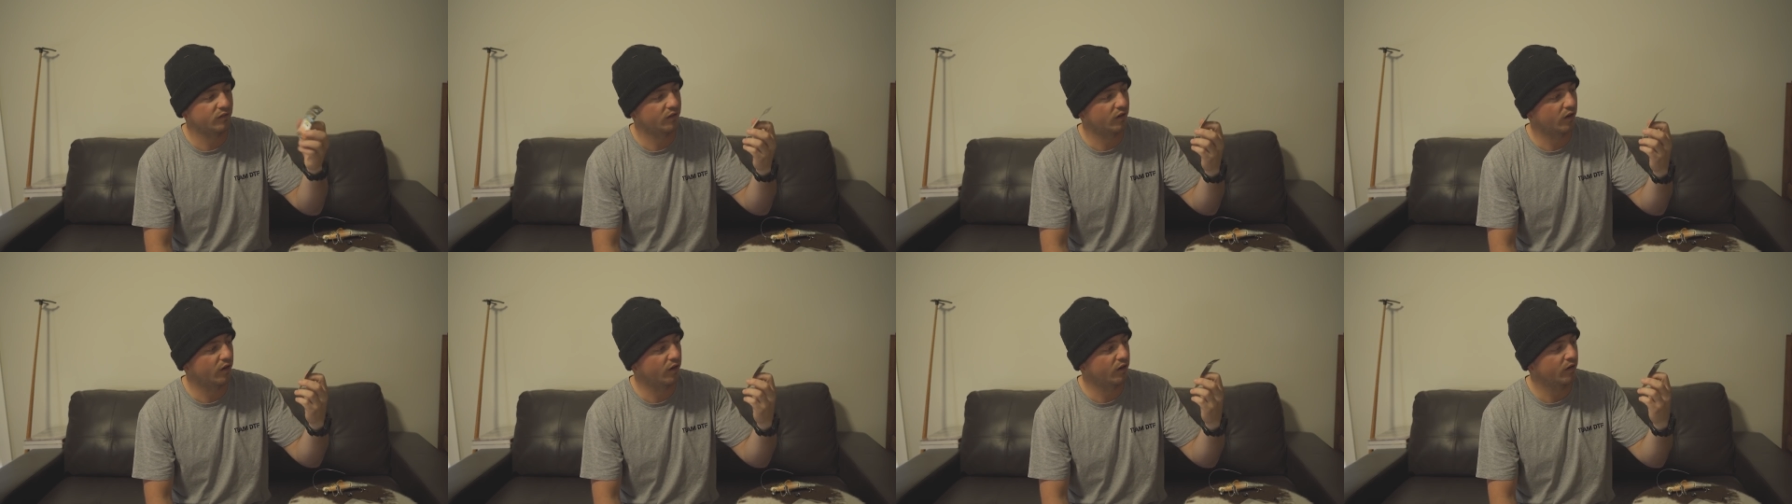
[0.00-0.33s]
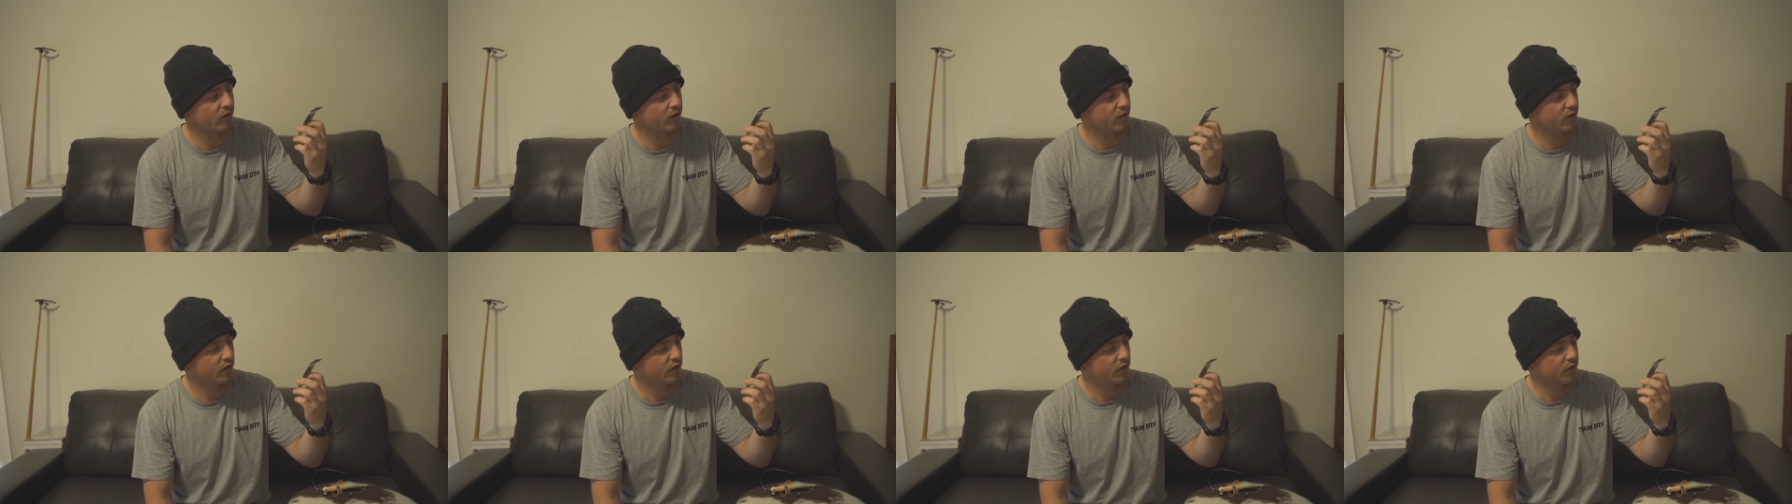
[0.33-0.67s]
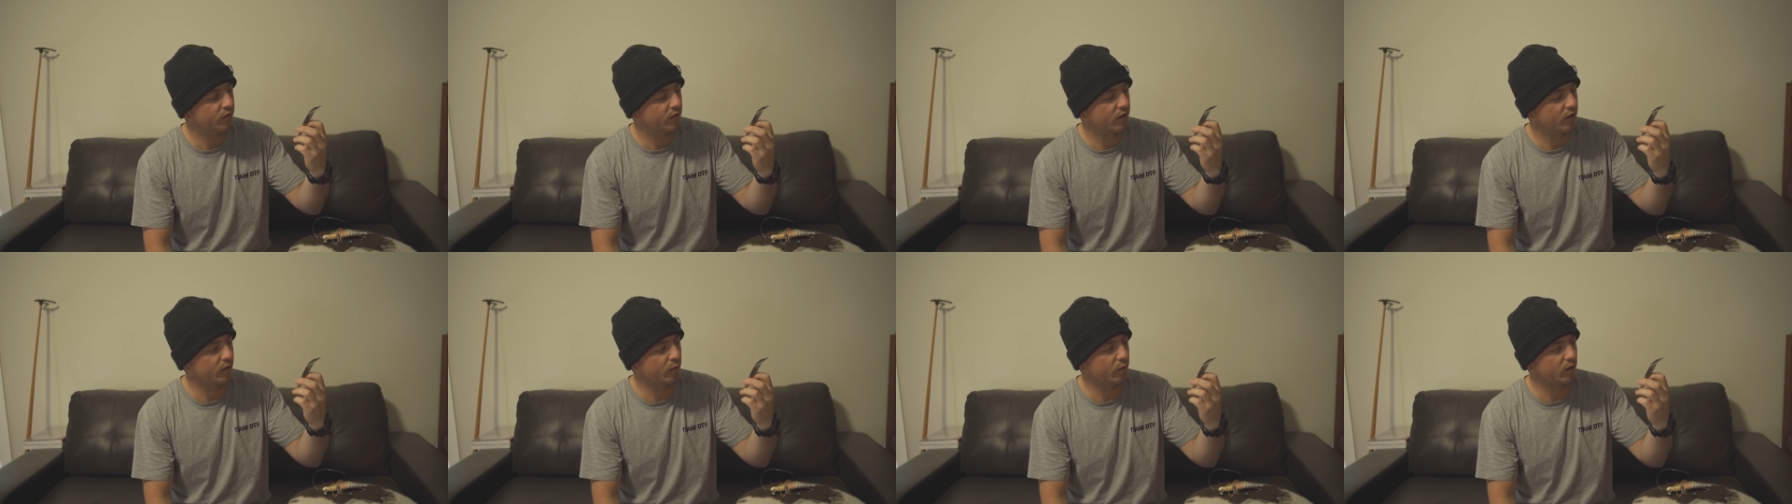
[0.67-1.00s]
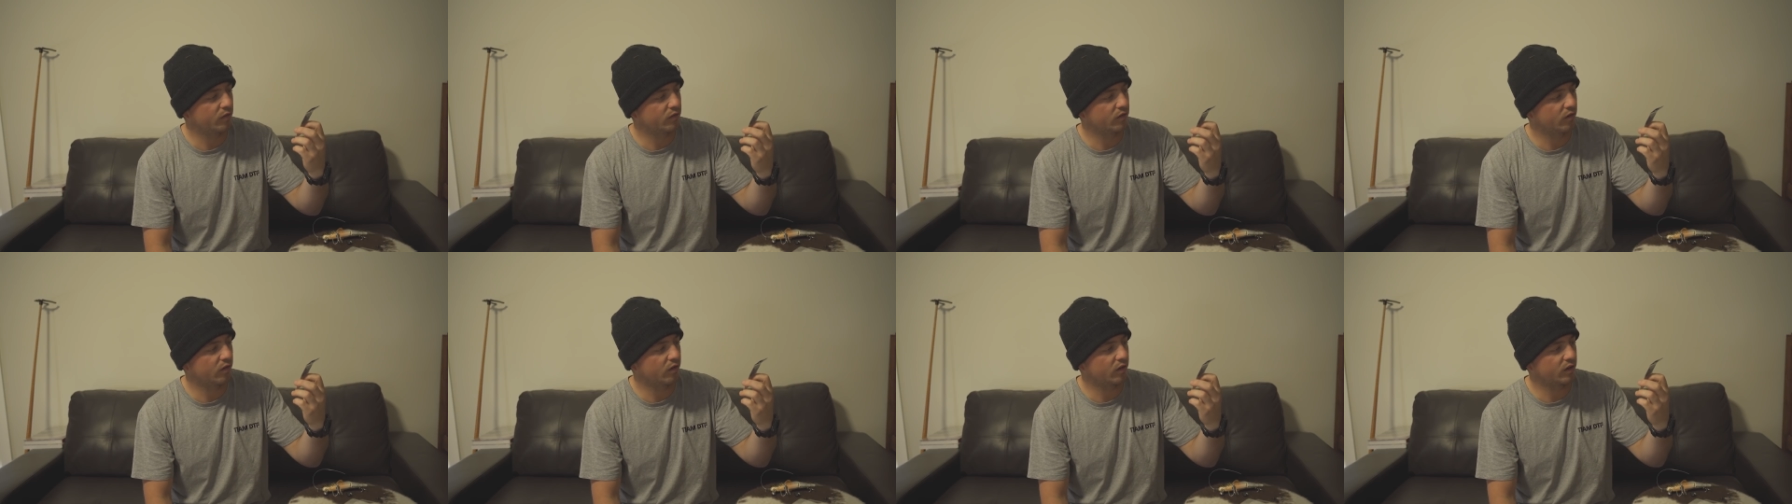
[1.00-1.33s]
So they're the
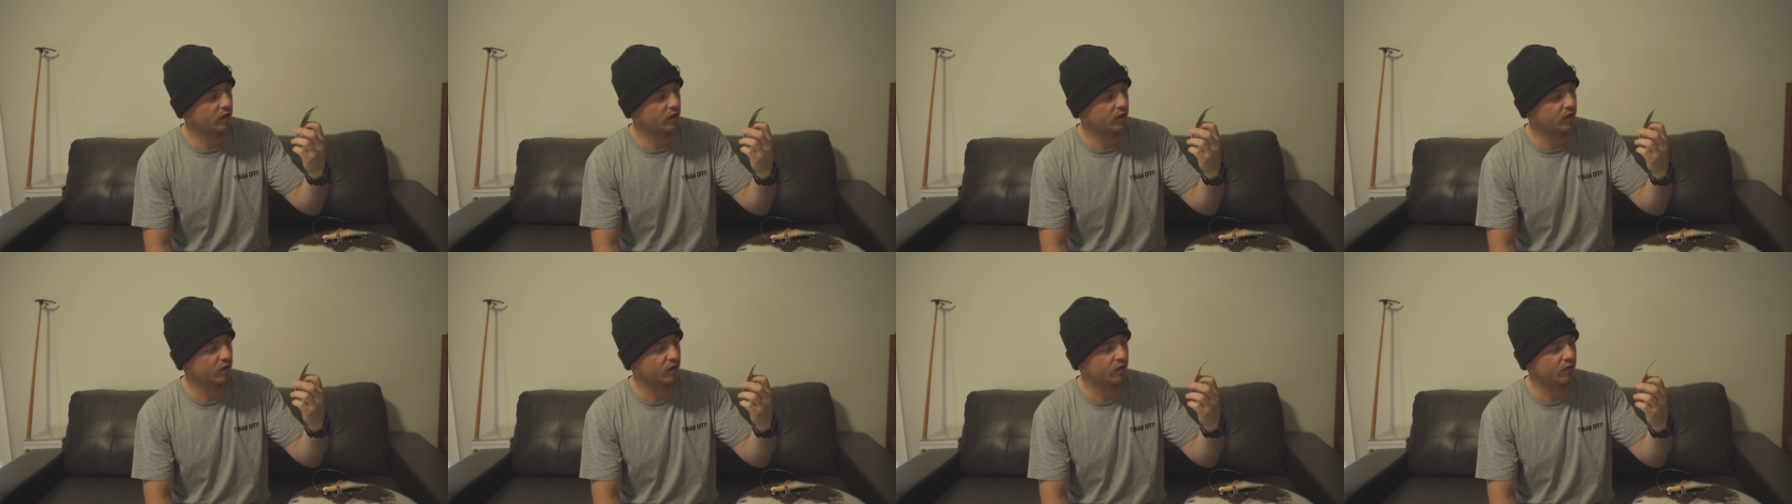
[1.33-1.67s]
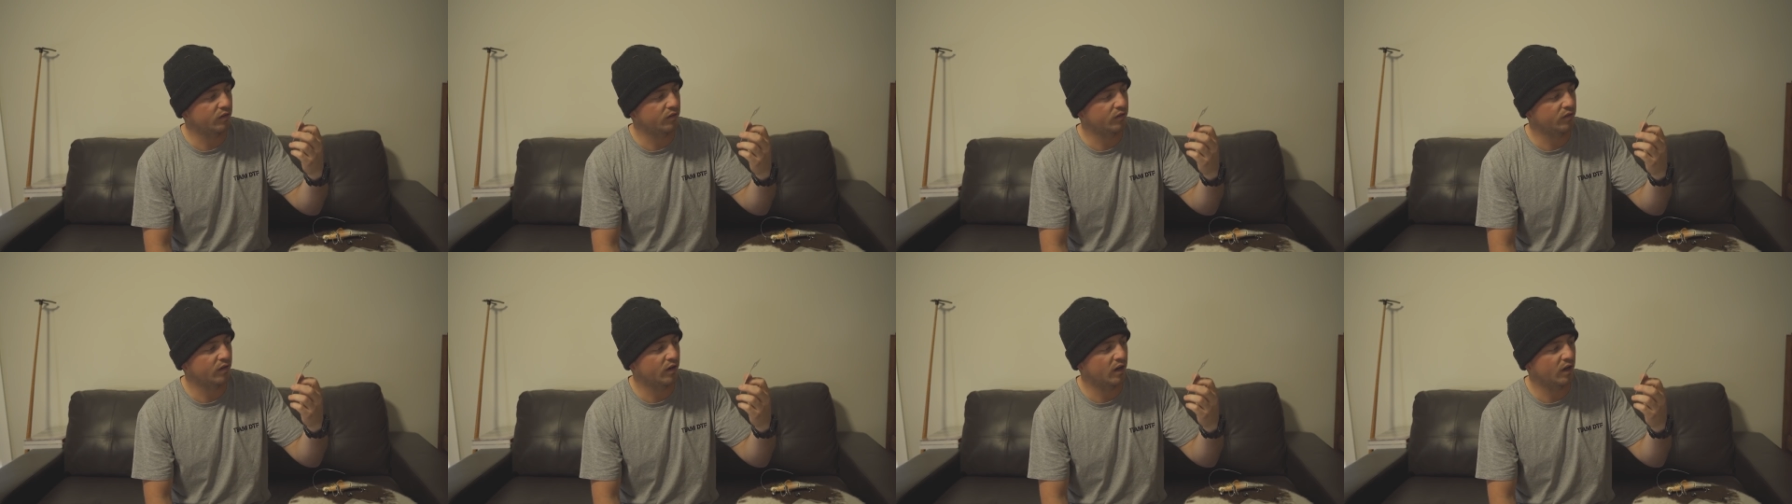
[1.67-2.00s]
ones I like to use,